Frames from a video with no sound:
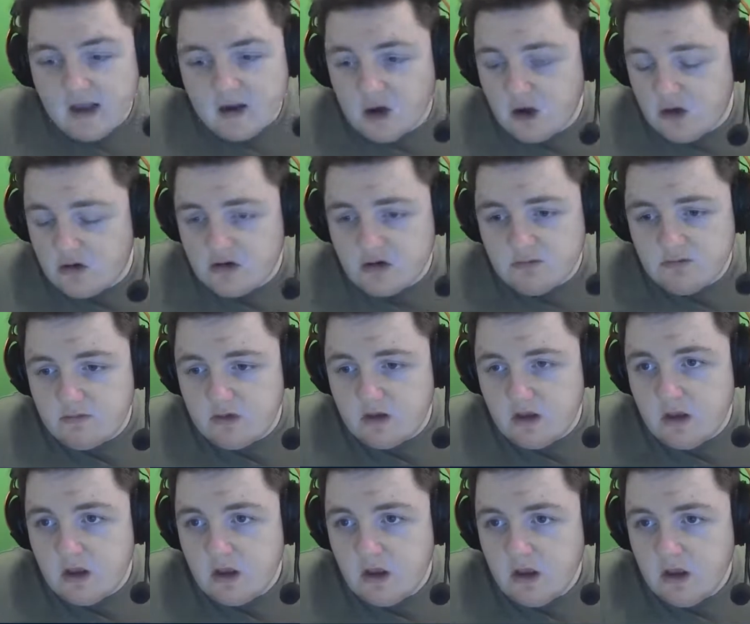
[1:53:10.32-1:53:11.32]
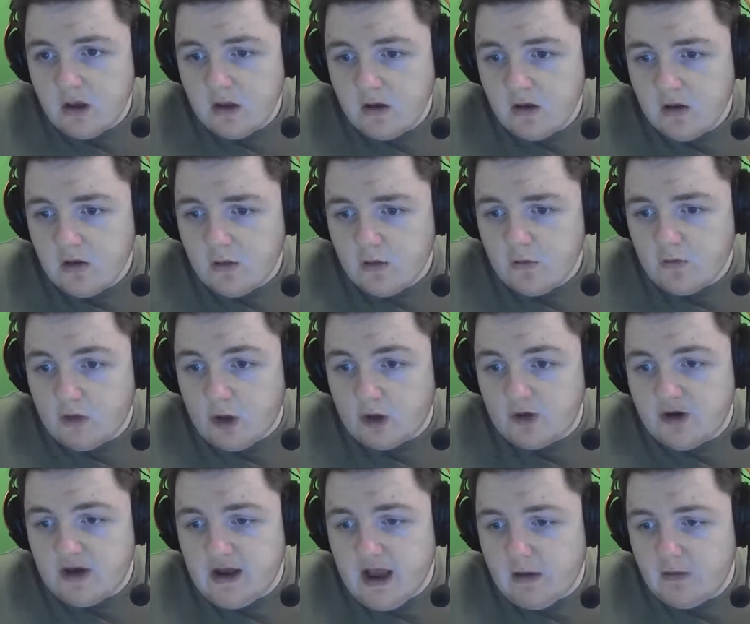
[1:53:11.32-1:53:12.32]
go
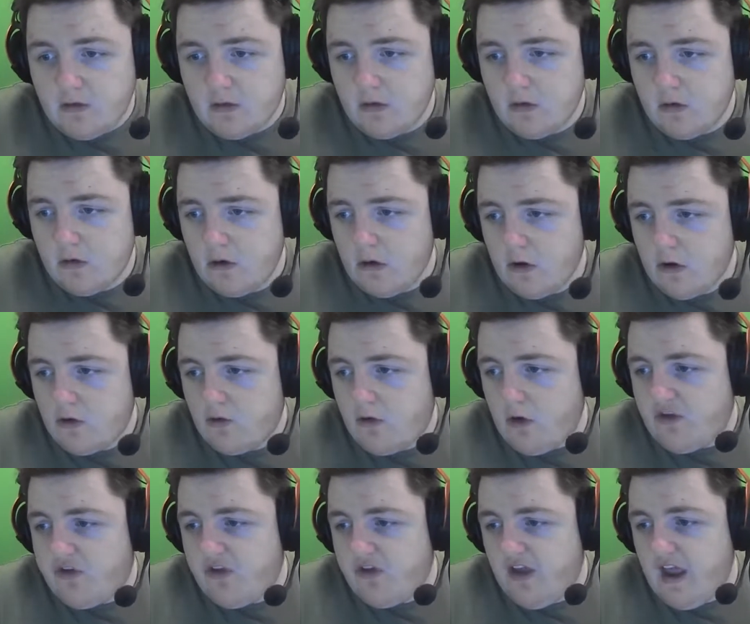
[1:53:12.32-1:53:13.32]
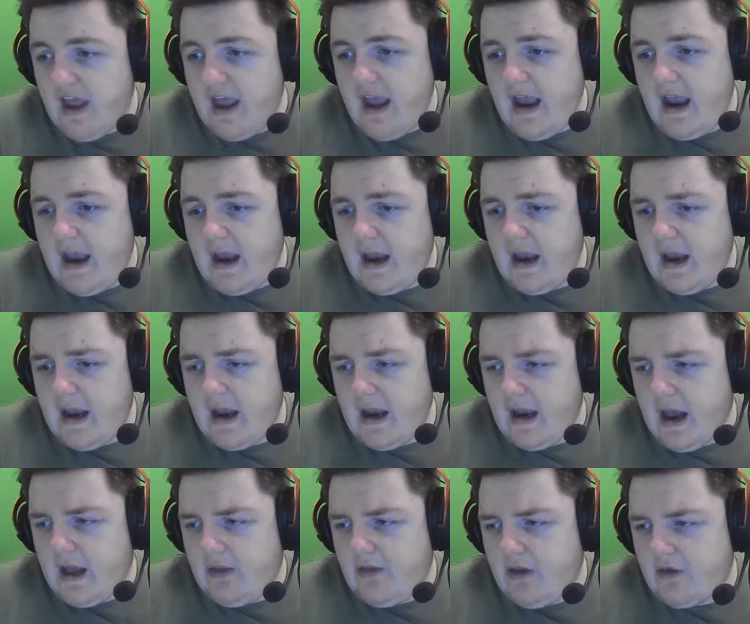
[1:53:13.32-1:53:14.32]
Lodi now. Crosses it
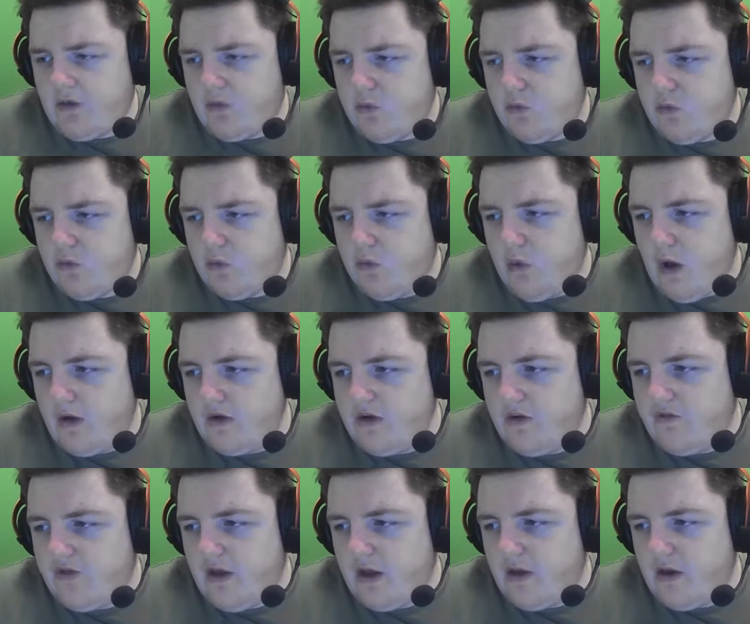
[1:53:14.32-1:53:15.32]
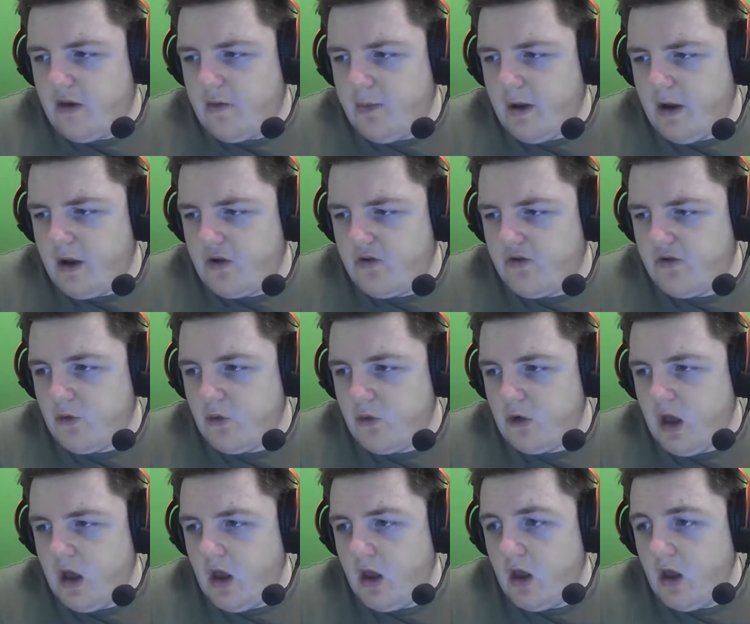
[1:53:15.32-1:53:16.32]
in, and that's well defended by
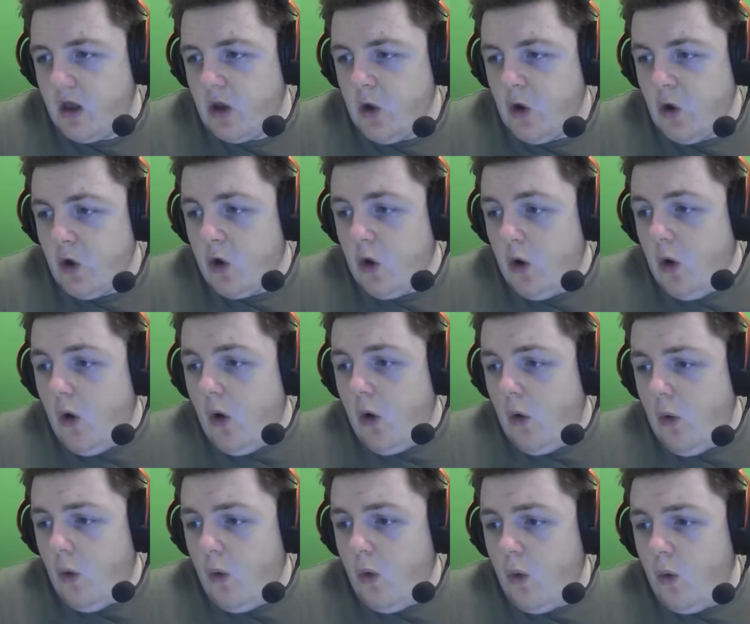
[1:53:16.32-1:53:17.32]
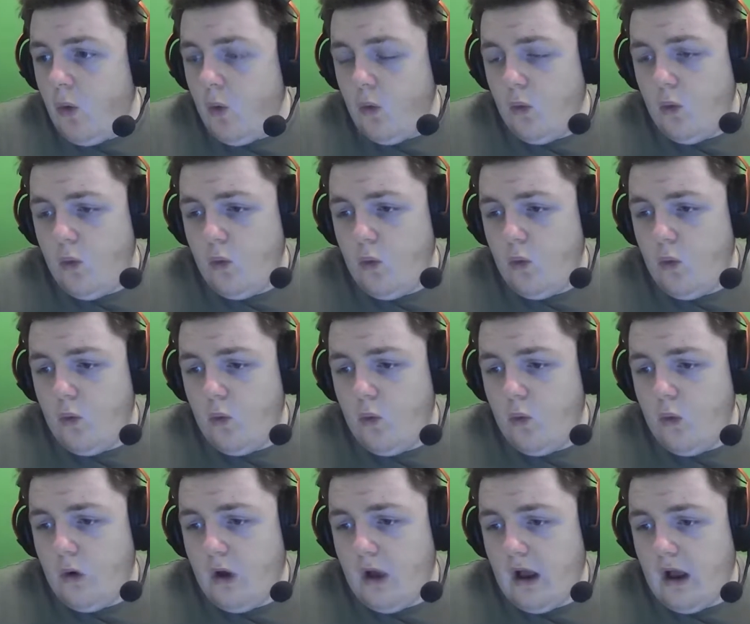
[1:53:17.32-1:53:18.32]
Sula. Oh!
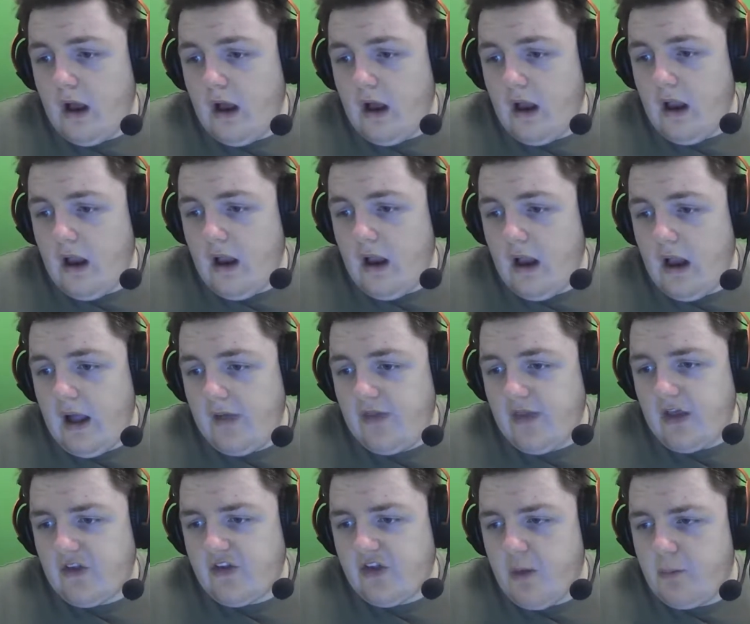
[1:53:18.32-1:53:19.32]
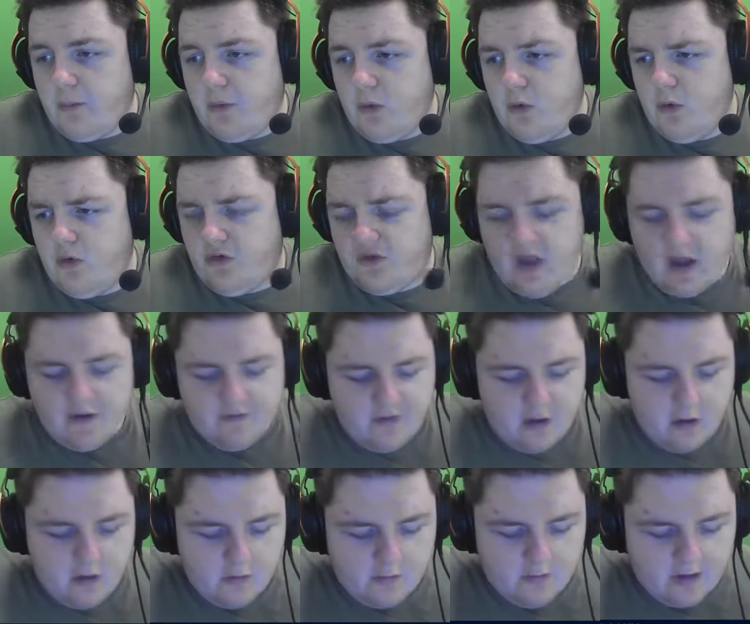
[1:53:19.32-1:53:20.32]
And that's Bunu Sarr,
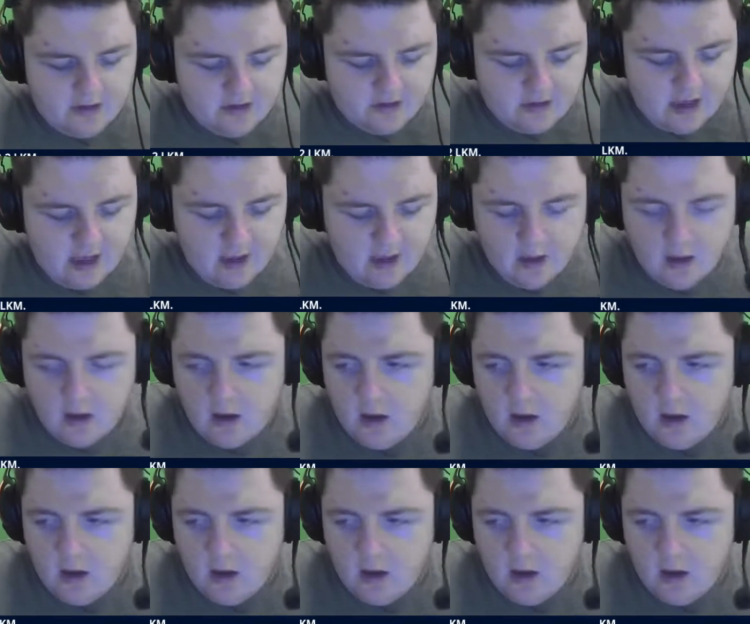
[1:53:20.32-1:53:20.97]
very risky.